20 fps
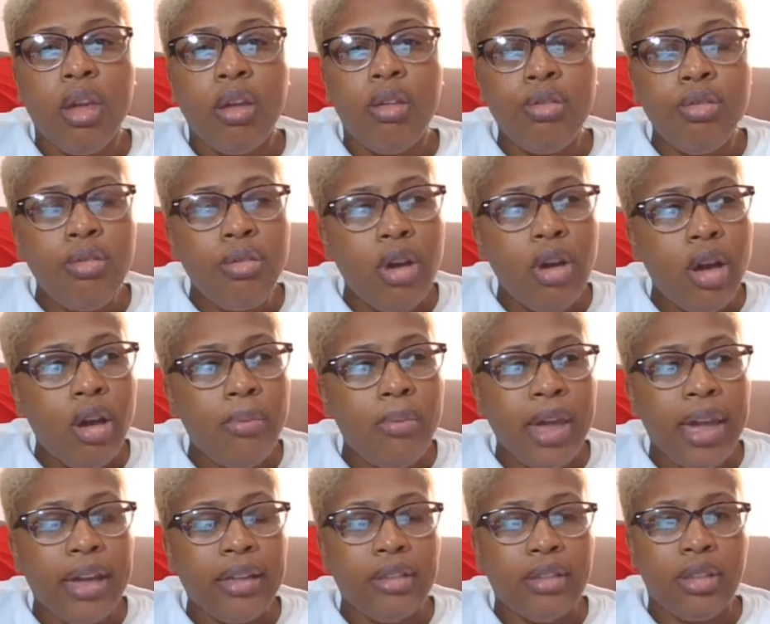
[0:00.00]
and you come
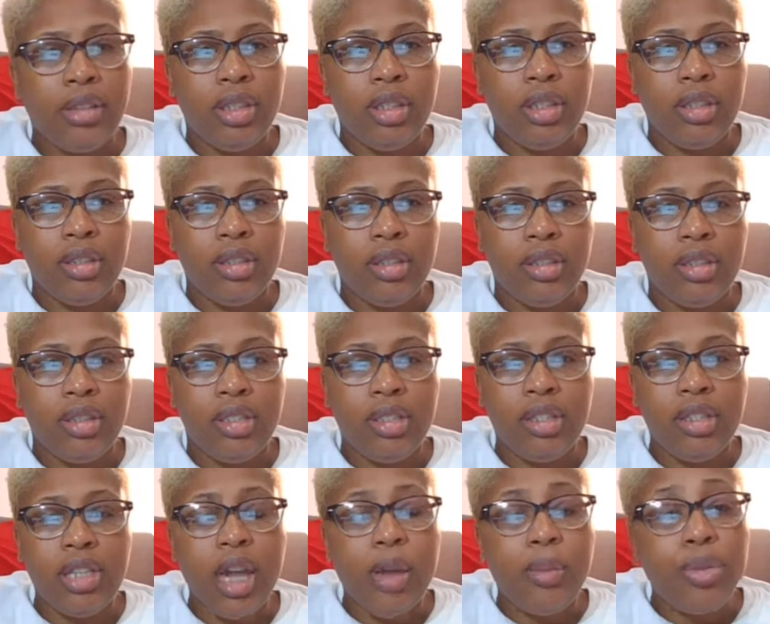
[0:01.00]
back to sit at the
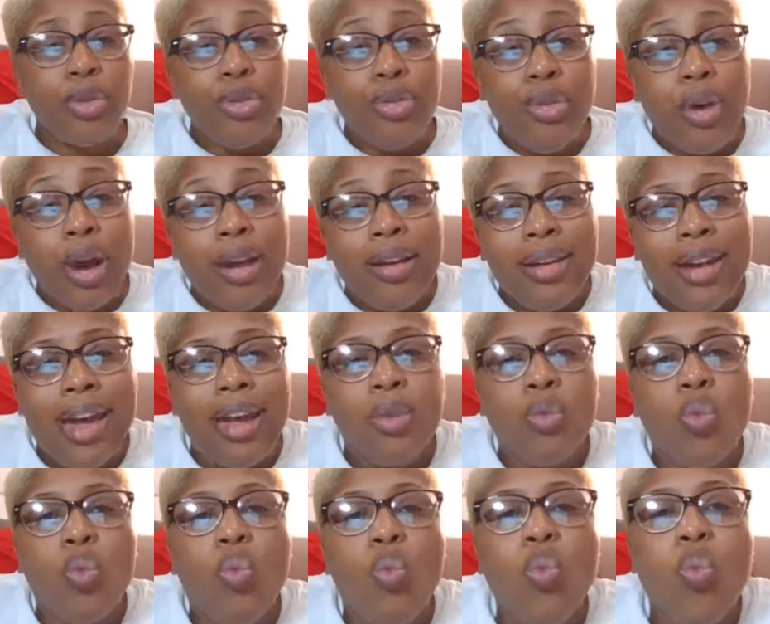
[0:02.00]
dinner table, you are not
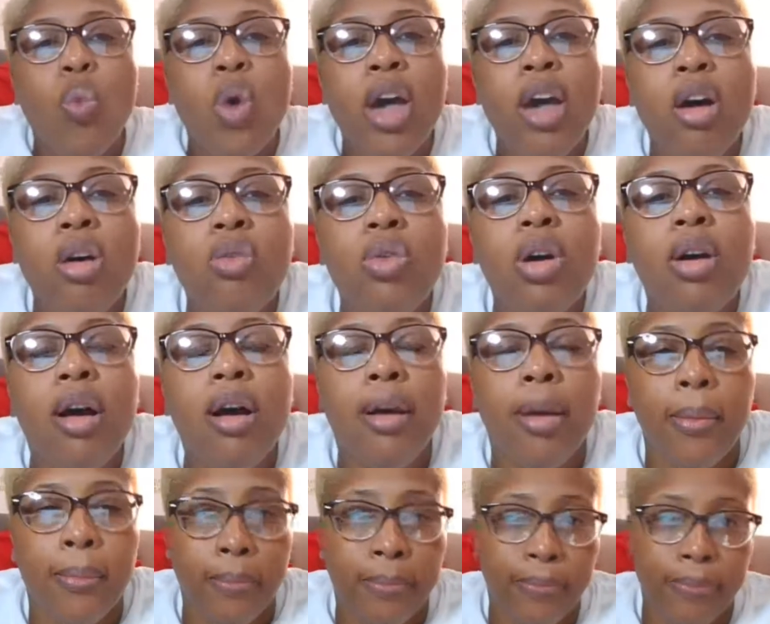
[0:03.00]

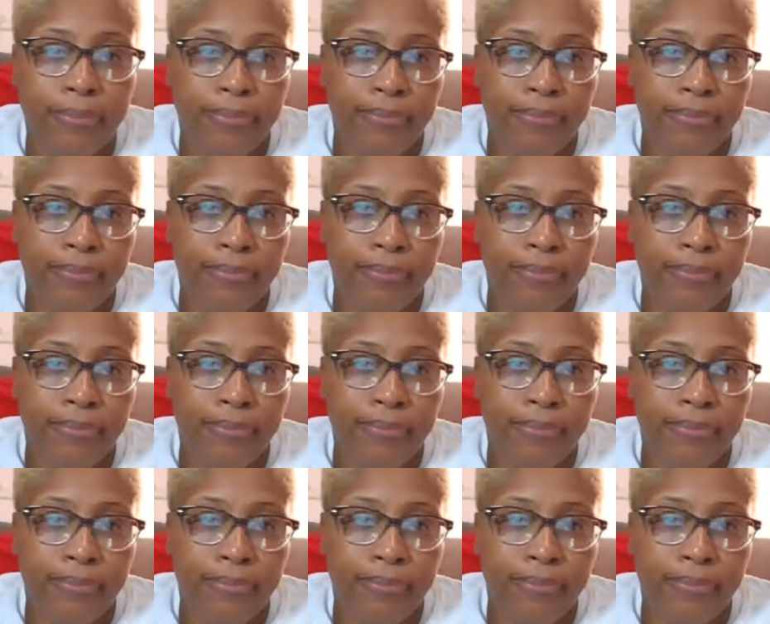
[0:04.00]
welcome,